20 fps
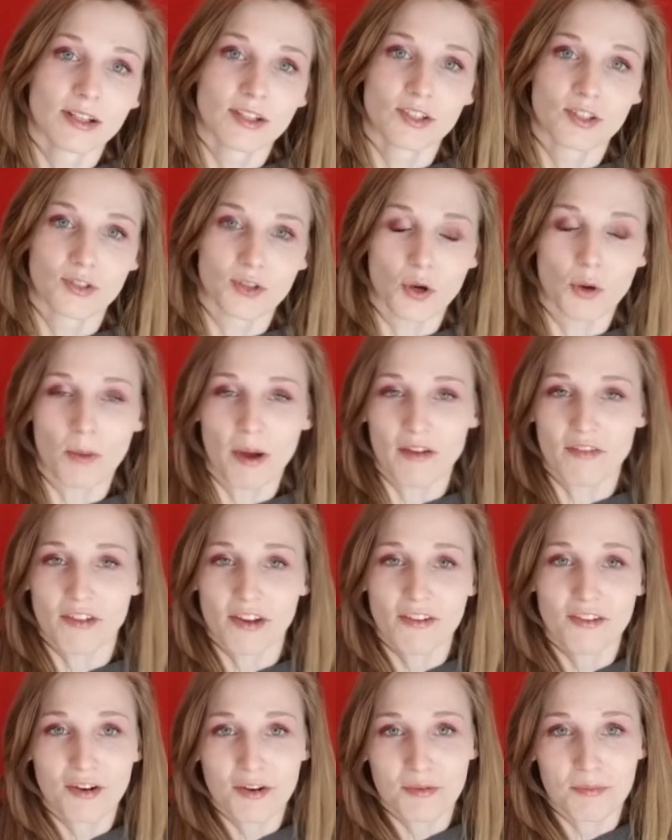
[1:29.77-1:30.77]
So my
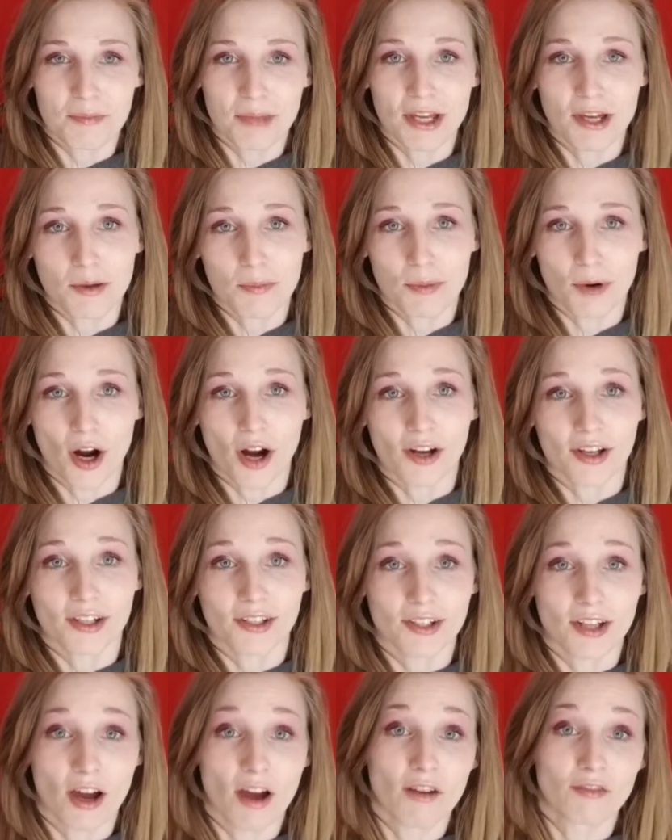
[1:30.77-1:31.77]
favorite makeup
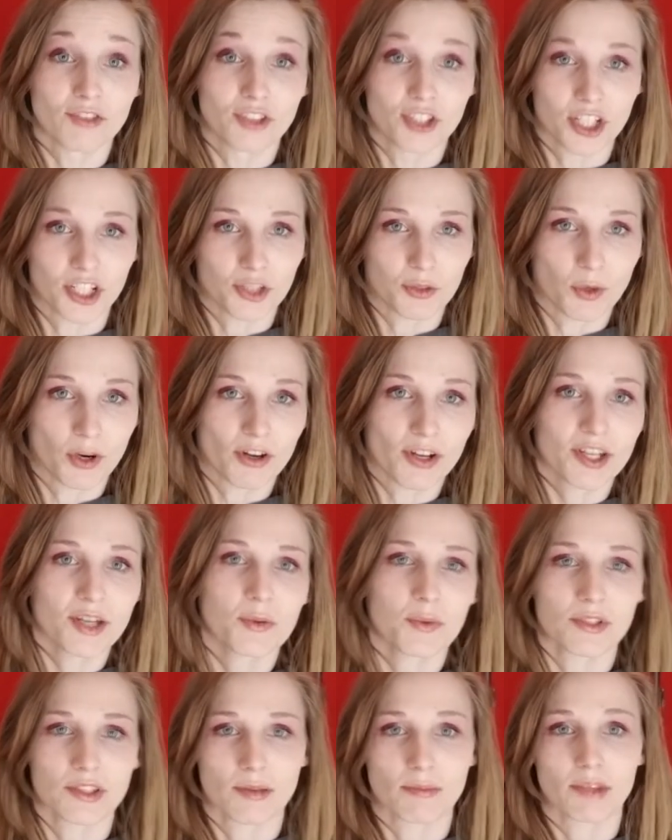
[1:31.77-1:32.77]
product of January
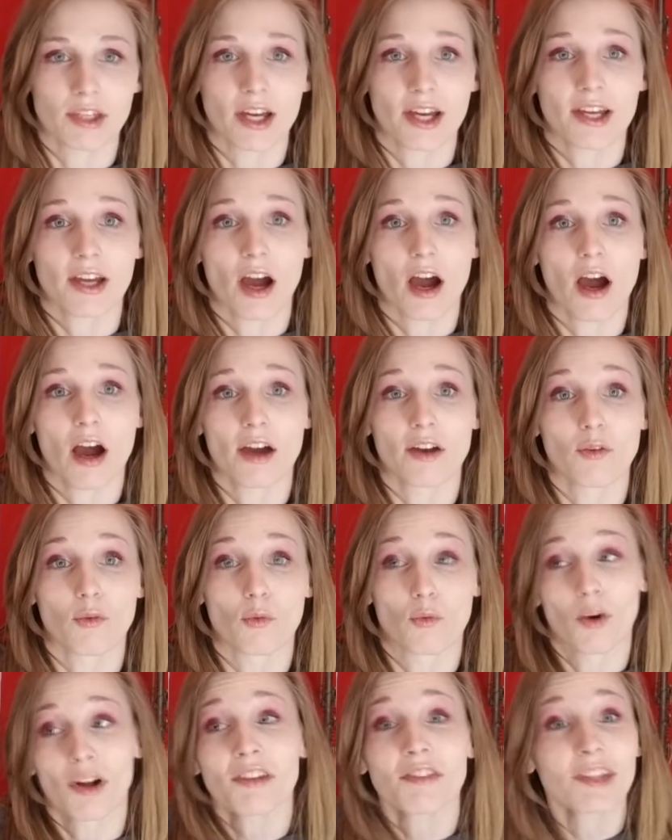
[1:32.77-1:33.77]
was something I got
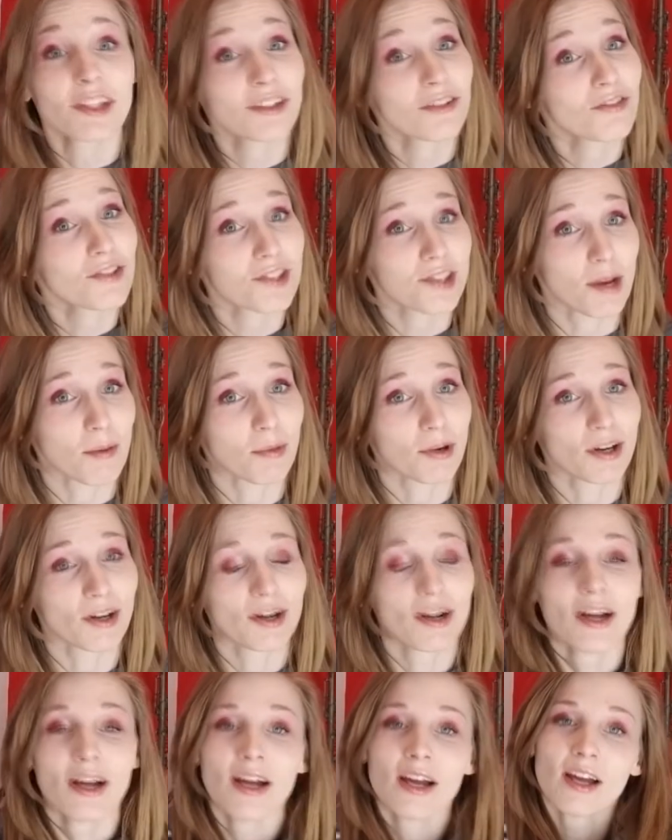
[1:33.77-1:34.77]
right at the end of
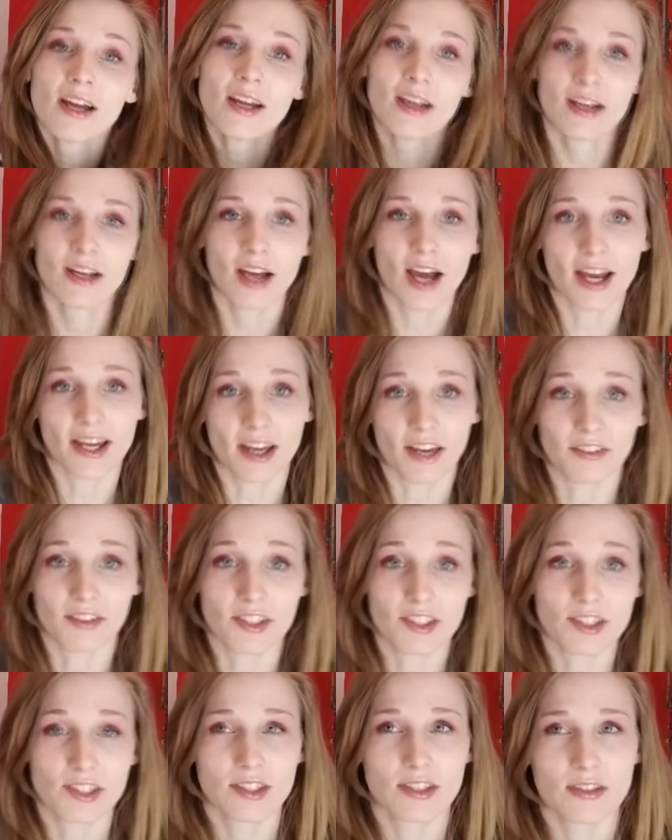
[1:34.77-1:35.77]
December. I got
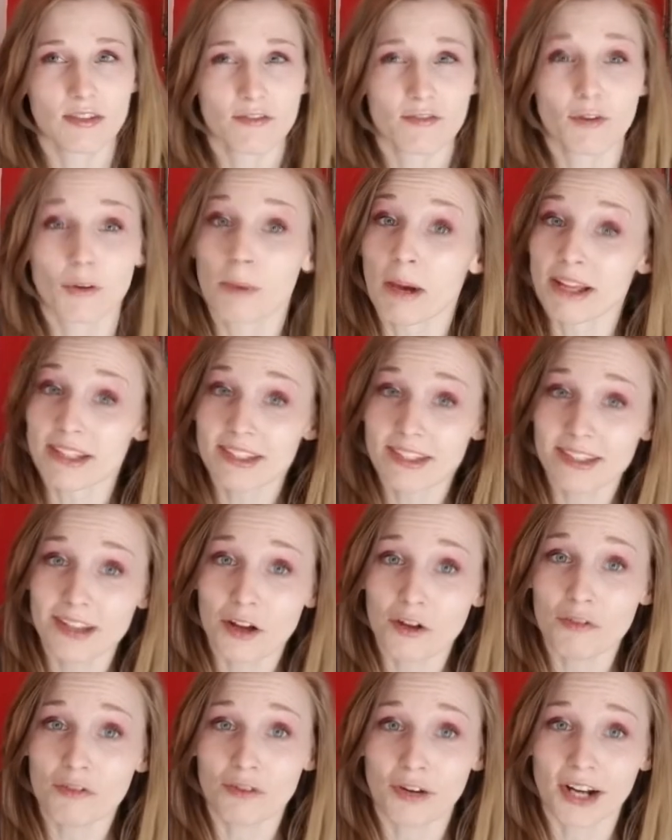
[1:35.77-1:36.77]
this for
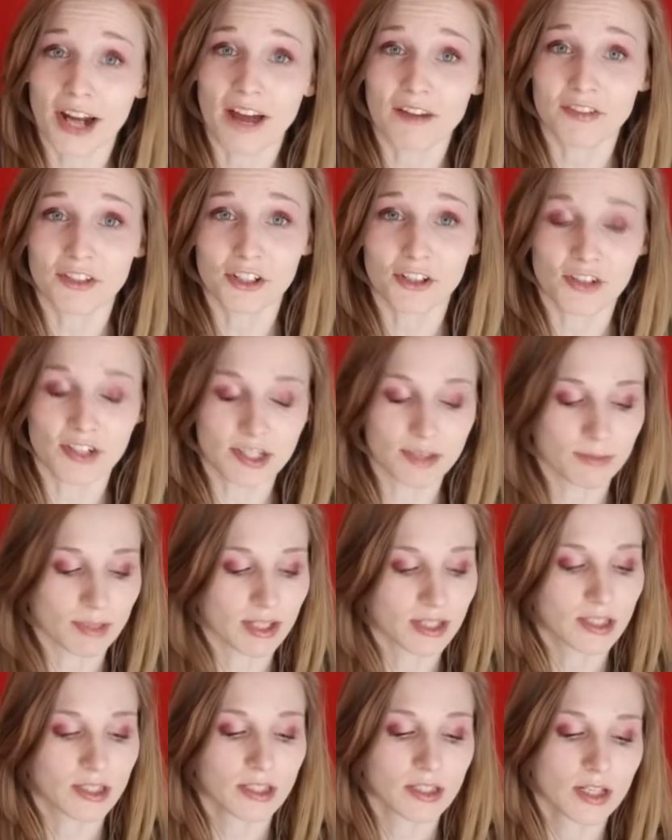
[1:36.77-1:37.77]
myself right after
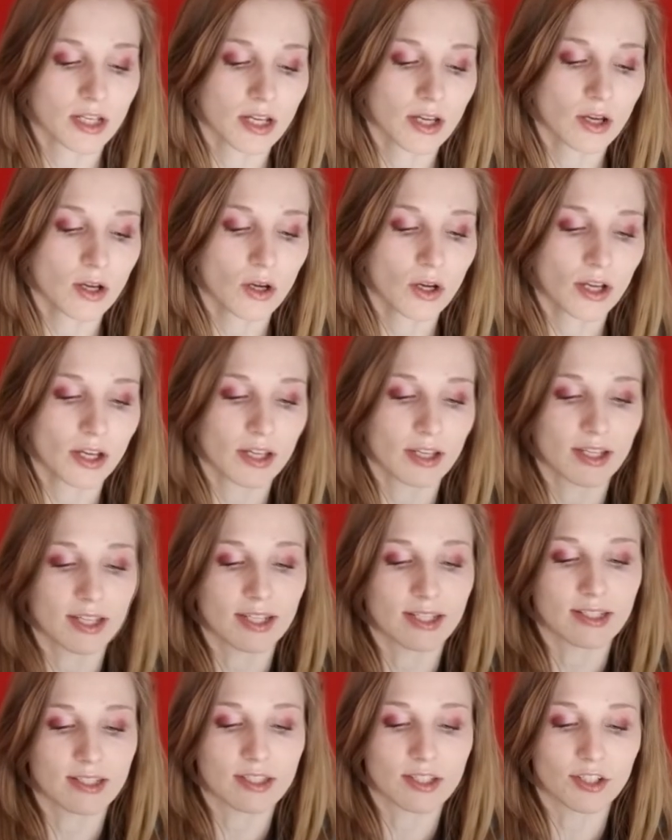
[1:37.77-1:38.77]
Christmas.
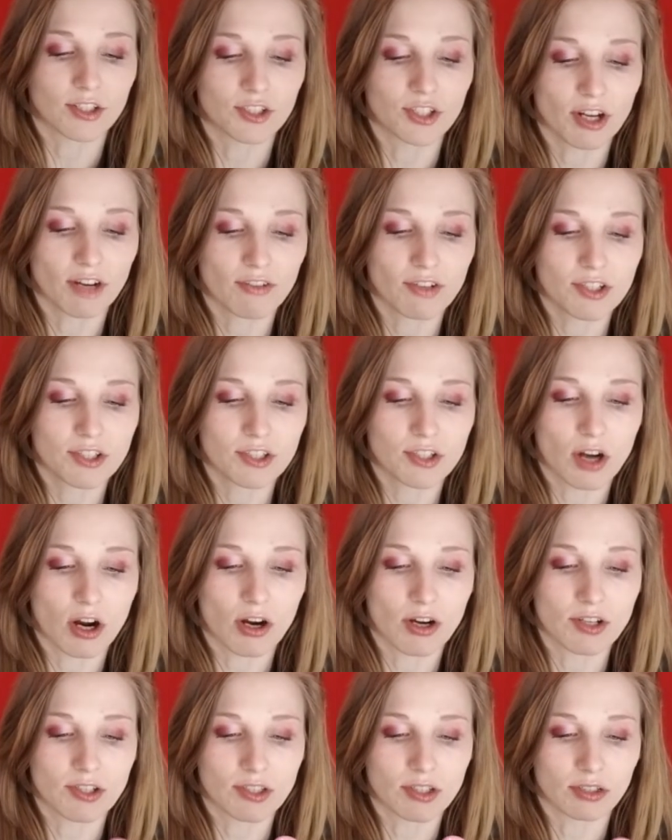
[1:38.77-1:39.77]
It's Jeffree
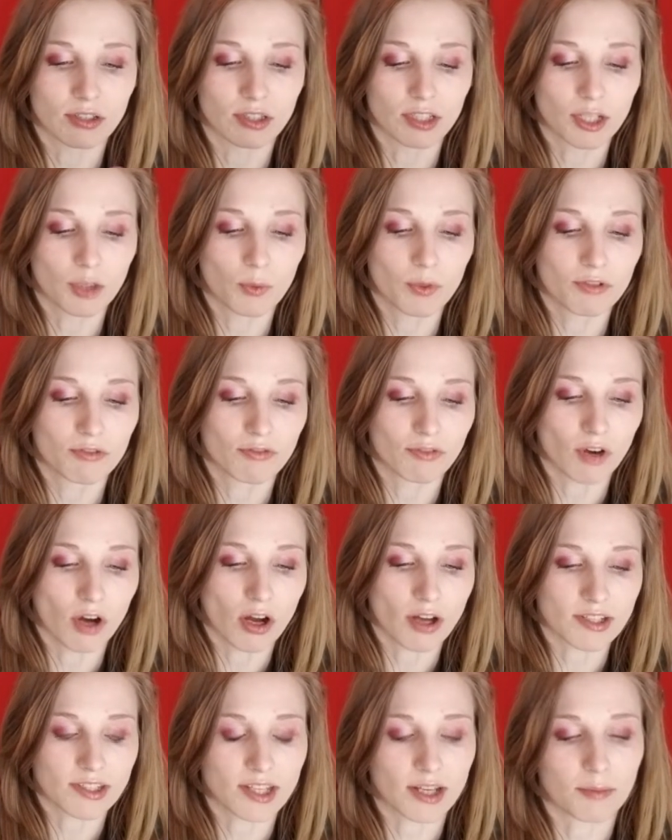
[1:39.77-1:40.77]
Star's Liquid
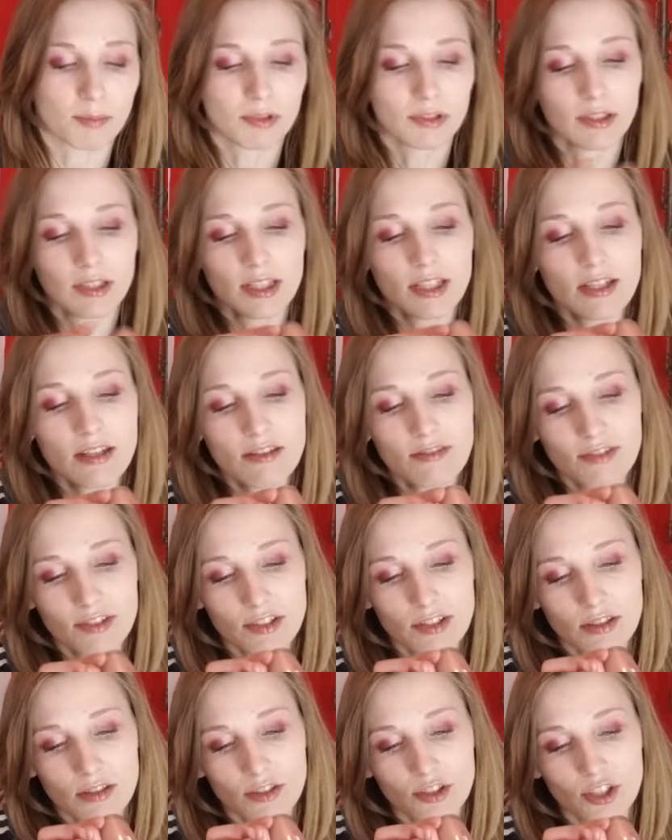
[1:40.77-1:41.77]
Frost. I believe
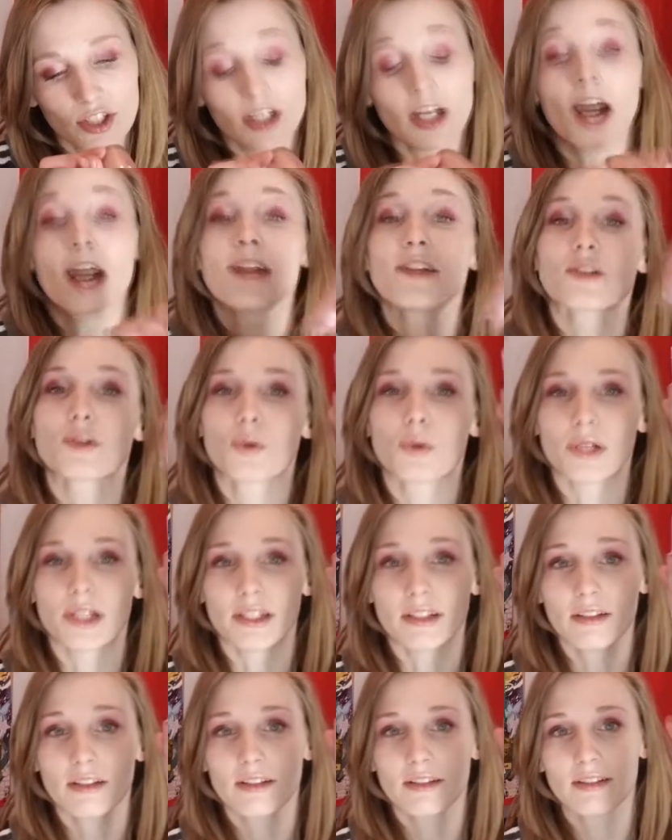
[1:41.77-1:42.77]
it's in the shade Ice
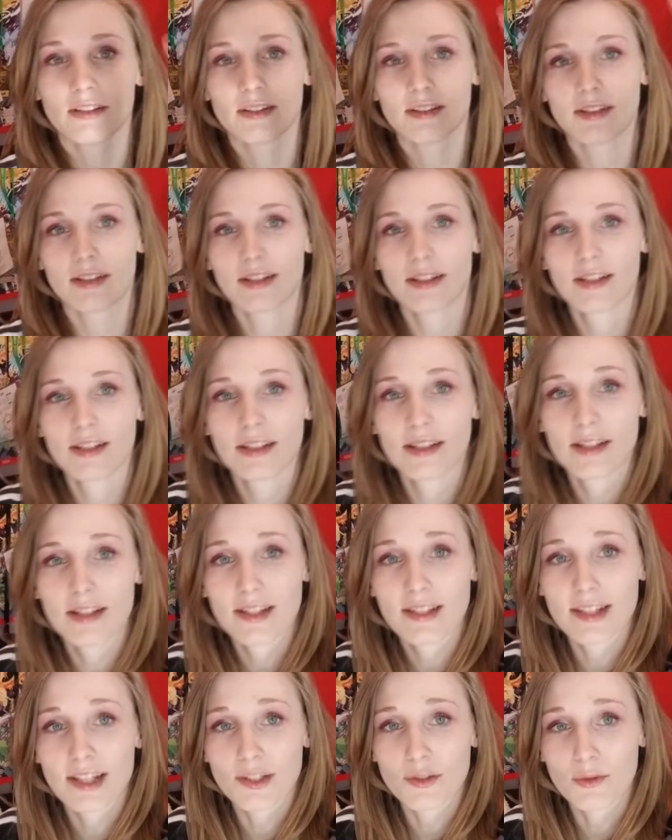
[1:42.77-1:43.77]
Queen.
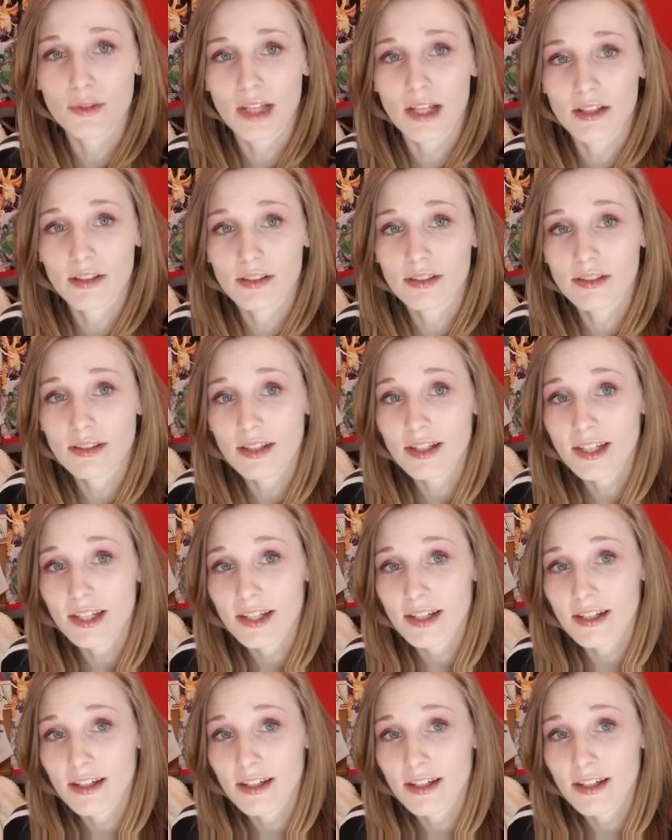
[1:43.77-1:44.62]
That's what that looks like.